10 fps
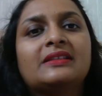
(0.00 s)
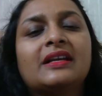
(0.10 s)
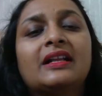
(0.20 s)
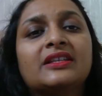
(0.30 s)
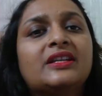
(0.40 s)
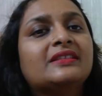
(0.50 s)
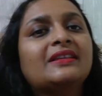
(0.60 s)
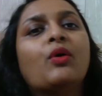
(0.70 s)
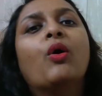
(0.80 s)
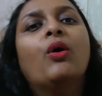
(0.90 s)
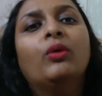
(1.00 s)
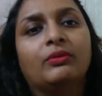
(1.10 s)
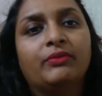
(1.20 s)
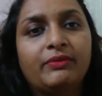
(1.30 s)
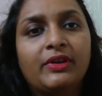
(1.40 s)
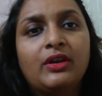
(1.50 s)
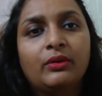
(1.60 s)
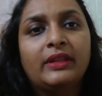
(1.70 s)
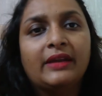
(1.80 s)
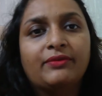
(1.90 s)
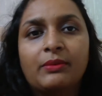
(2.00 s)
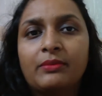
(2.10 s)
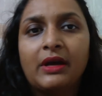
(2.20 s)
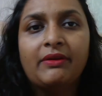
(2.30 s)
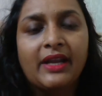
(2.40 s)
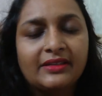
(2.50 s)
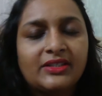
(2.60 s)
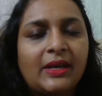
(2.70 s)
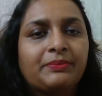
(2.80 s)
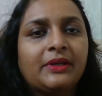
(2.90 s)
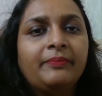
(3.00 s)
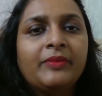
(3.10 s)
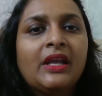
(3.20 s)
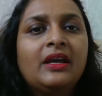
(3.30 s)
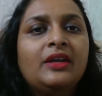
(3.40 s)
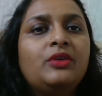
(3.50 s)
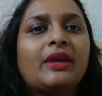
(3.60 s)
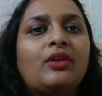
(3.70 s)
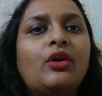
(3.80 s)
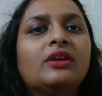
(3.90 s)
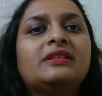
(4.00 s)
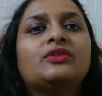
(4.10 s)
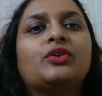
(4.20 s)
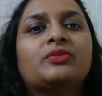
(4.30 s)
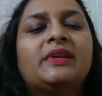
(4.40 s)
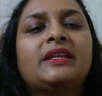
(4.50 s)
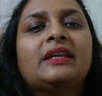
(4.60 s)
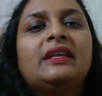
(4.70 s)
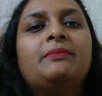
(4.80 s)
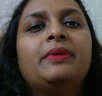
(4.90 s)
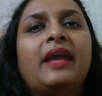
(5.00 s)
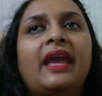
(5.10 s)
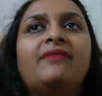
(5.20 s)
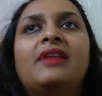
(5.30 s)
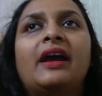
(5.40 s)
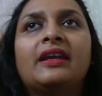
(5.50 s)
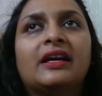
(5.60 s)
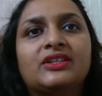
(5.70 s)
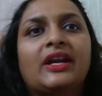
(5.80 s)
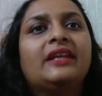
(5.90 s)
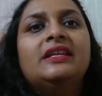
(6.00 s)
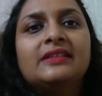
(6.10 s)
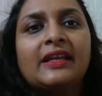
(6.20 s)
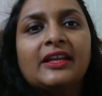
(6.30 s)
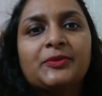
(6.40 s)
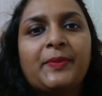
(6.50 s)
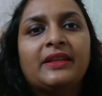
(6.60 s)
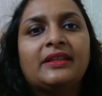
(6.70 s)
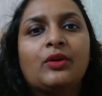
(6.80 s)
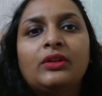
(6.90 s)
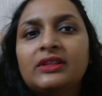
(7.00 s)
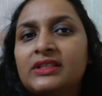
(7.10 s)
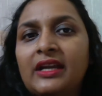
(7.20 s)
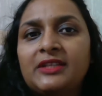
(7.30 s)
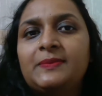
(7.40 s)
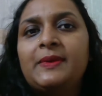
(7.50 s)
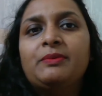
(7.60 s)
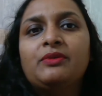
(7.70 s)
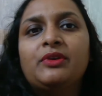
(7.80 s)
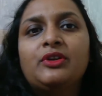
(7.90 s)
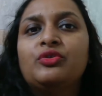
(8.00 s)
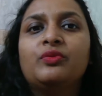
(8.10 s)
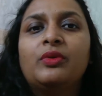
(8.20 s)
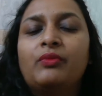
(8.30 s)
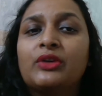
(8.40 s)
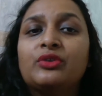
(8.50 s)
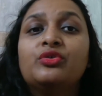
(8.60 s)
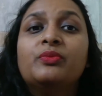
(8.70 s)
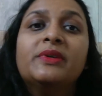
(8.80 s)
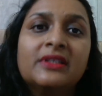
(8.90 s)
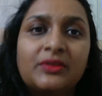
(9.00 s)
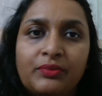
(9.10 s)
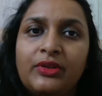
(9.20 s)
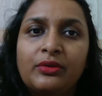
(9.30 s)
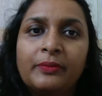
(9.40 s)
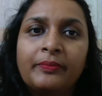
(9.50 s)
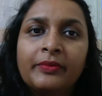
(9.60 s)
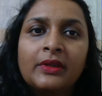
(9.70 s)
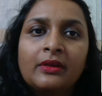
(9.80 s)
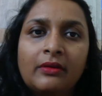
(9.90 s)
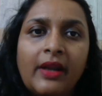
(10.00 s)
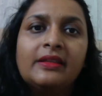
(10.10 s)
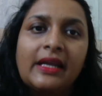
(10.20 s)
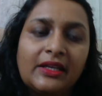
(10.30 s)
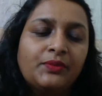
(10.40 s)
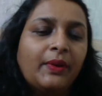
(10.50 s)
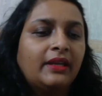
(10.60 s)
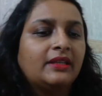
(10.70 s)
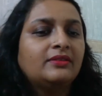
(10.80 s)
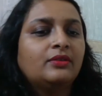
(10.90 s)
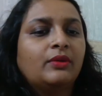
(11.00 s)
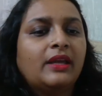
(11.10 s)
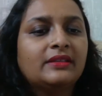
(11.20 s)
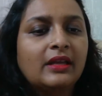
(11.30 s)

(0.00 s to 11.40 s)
culture is a whole. We will know that from our next chapter. You cannot just automatically behave like a Chinese and expect that all the Chinese people will want to do business with you. All right, that is why it is known as